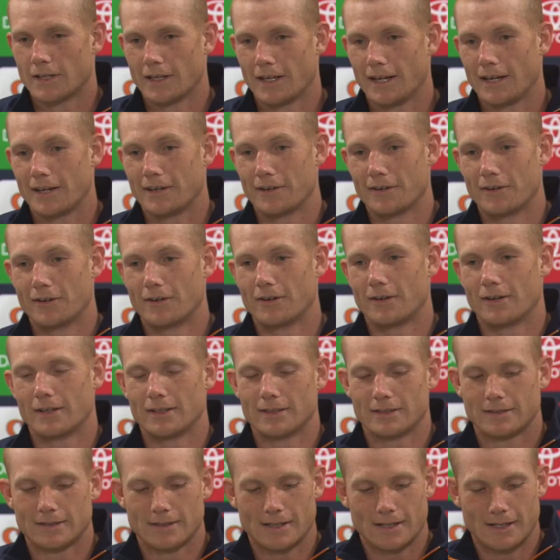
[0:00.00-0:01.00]
Yeah, you're
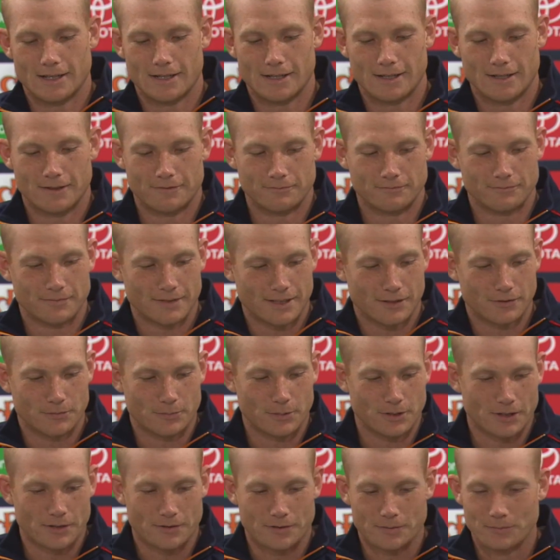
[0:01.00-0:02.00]
all right. They were
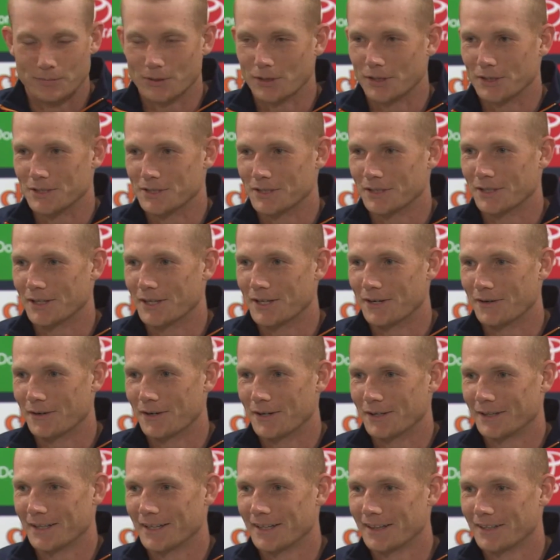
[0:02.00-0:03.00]
both imposing on their
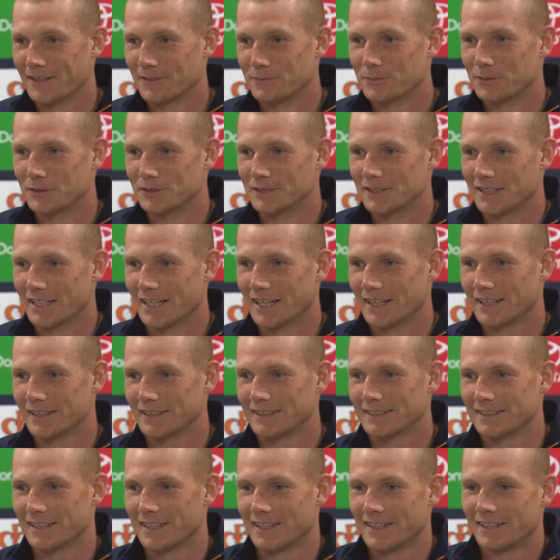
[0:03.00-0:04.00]
own, let alone put together.
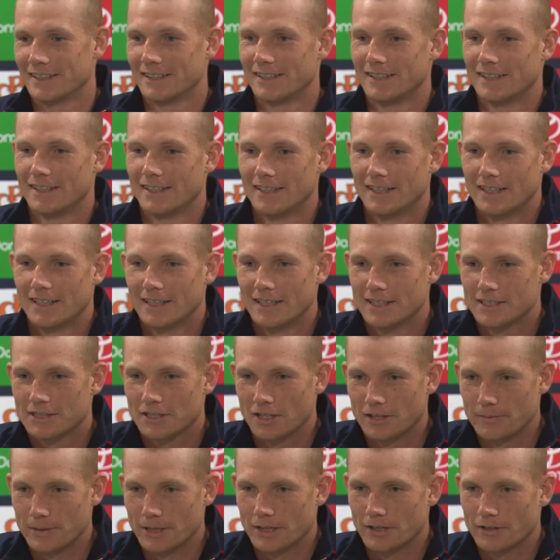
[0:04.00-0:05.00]
So it's
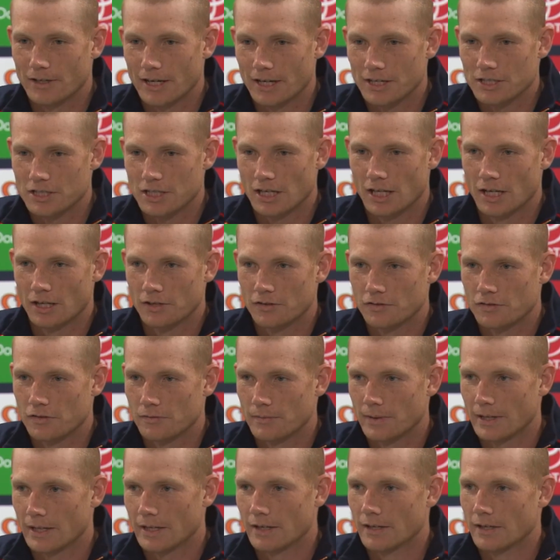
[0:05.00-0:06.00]
going to be a great challenge for
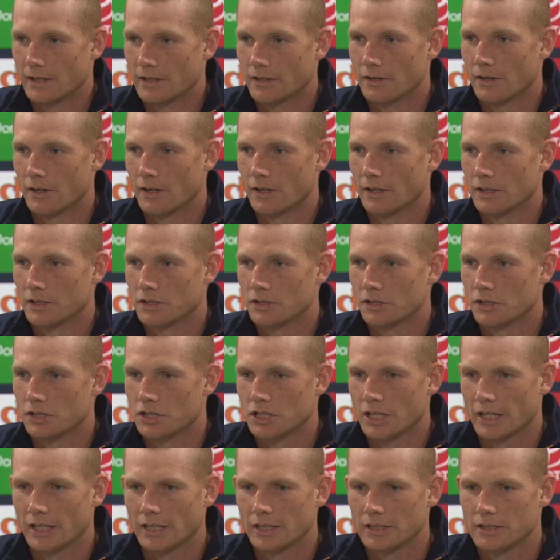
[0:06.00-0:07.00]
me, and not only
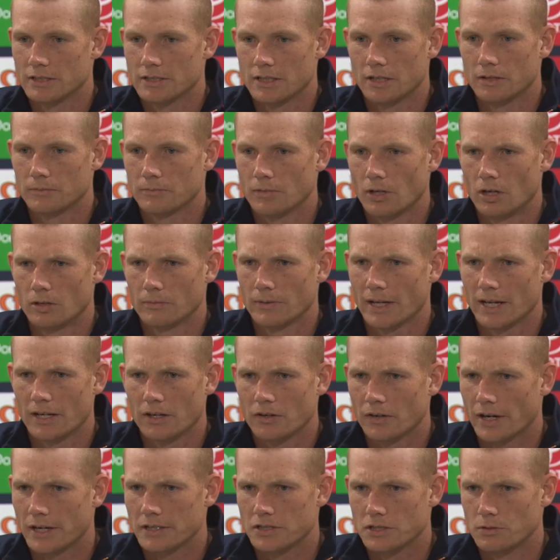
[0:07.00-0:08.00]
Josh Jenkins. And I'm getting
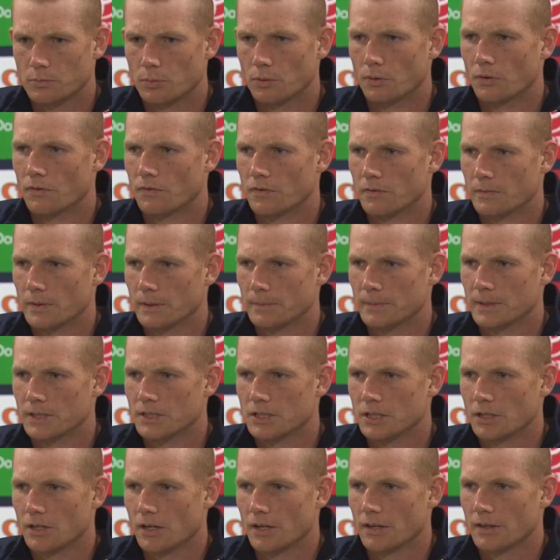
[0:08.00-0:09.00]
great support from him
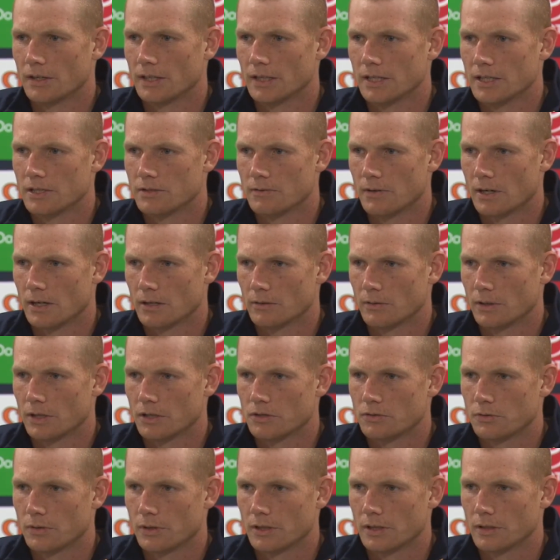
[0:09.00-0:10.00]
this year. I think his ruck
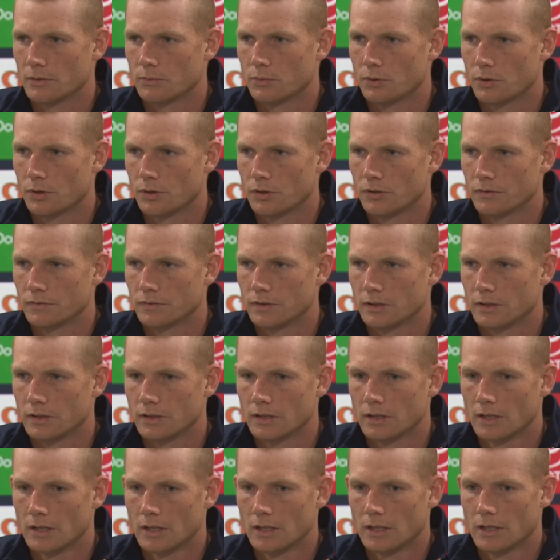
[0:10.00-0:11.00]
work's really improved,
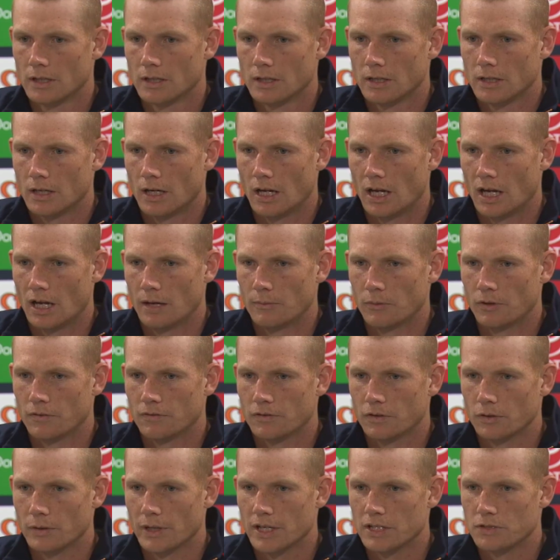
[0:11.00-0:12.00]
and I
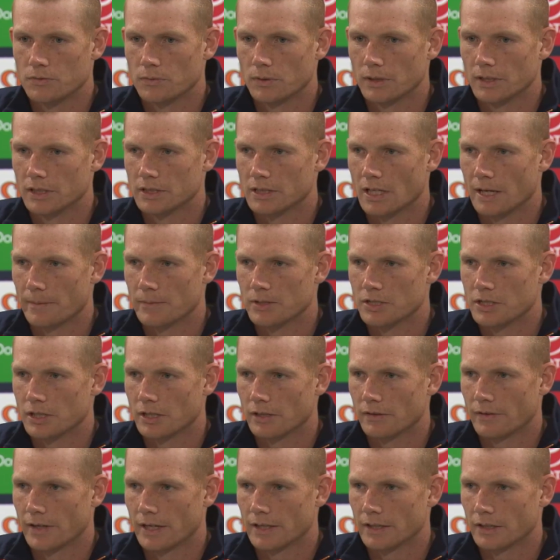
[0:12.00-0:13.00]
feel he's really
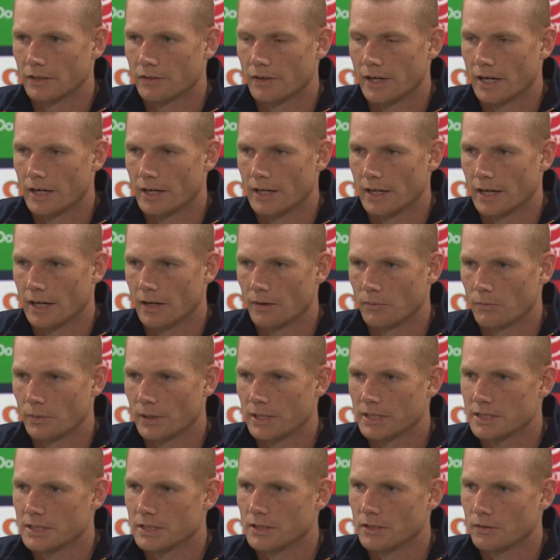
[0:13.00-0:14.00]
damaging around the ground now
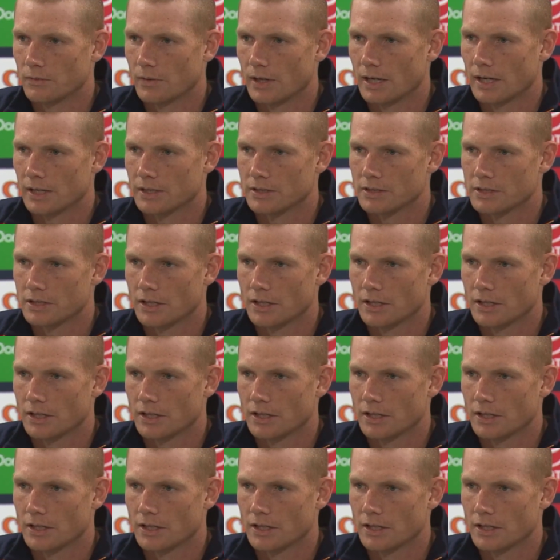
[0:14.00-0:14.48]
when he's in the ruck.